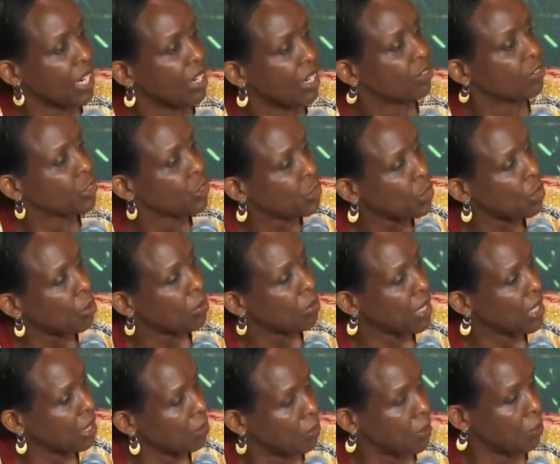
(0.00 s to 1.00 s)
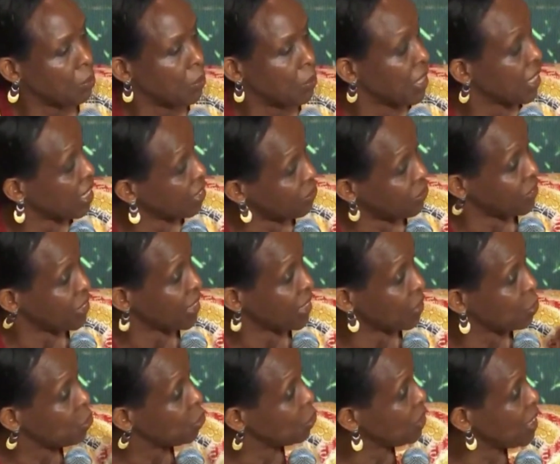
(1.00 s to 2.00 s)
have so many people in
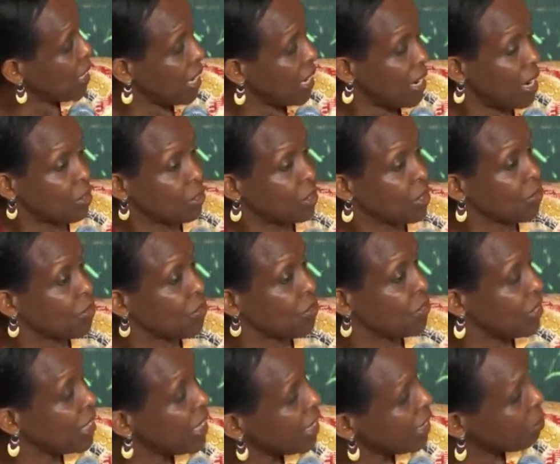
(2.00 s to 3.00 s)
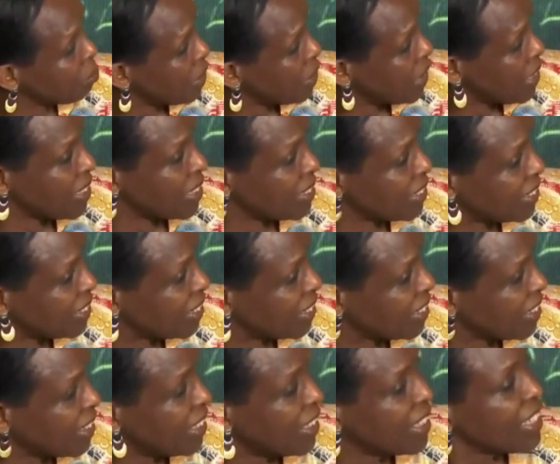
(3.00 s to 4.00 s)
Africa, 2 out of 3 mothers
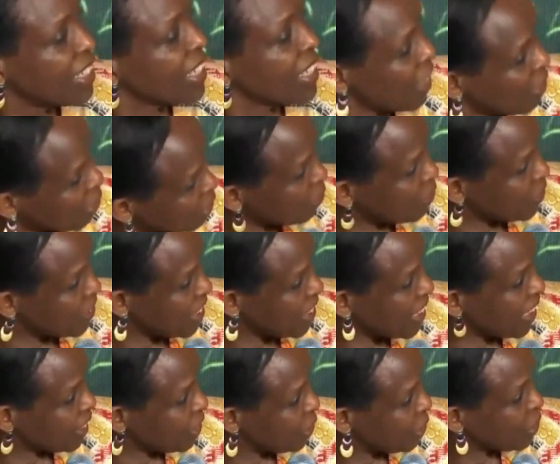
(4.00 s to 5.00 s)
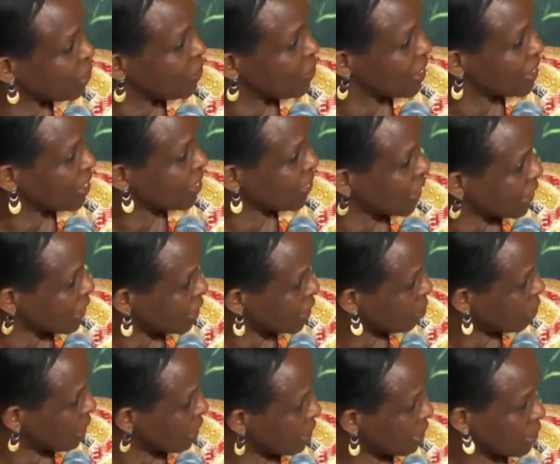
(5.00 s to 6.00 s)
cannot feed their children the right
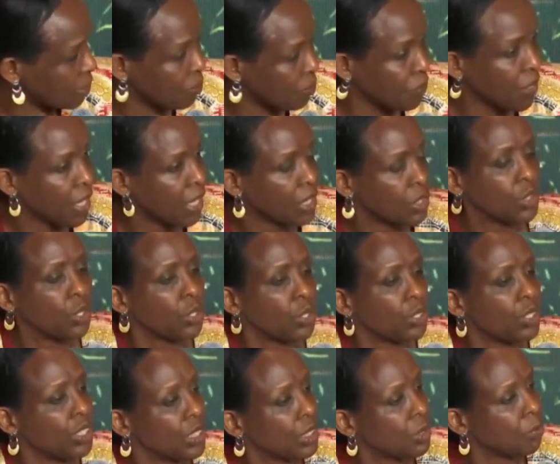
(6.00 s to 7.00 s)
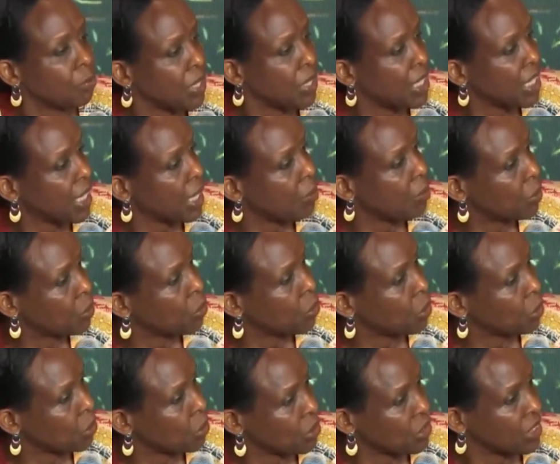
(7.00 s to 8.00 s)
meal. So just being able to
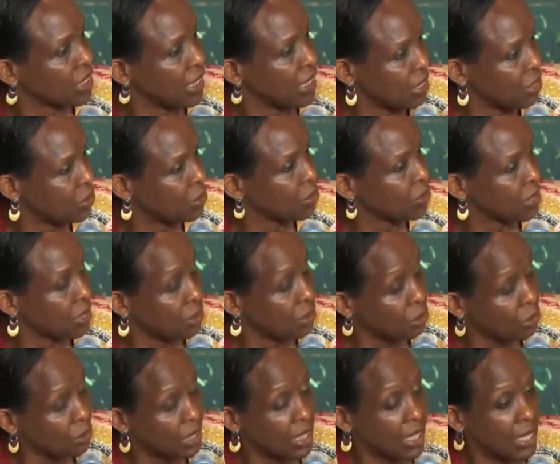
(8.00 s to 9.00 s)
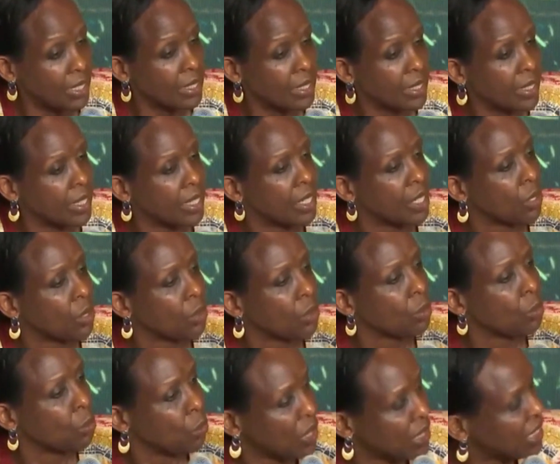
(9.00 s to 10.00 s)
also start looking at
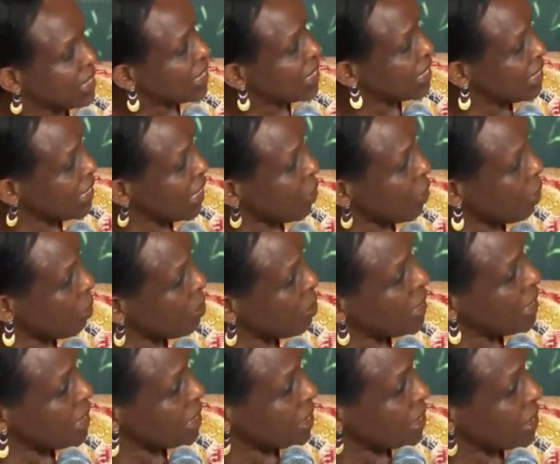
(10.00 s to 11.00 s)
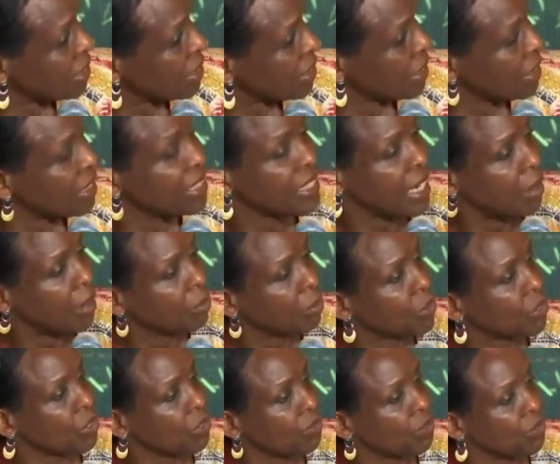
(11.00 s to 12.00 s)
what is it in our midst in
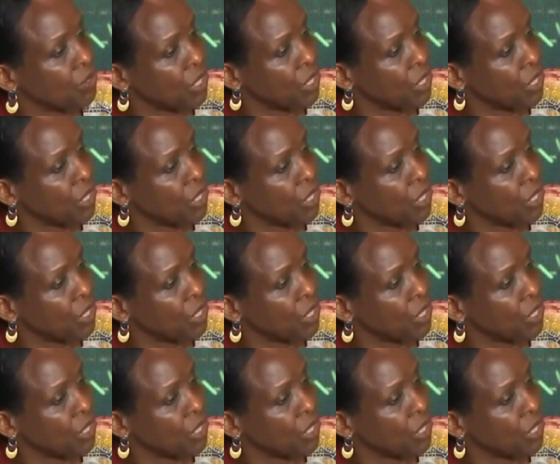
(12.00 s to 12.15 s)
terms of